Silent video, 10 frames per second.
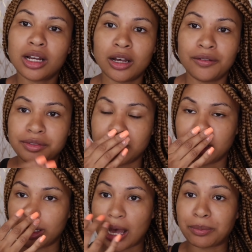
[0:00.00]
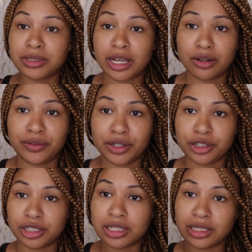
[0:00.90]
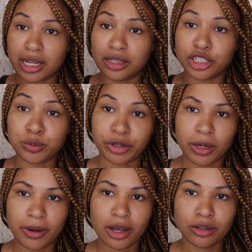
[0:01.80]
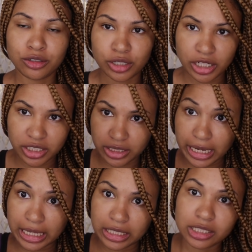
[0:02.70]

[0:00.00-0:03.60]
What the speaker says: of the apple cider vinegar inside the spray bottle, so I just like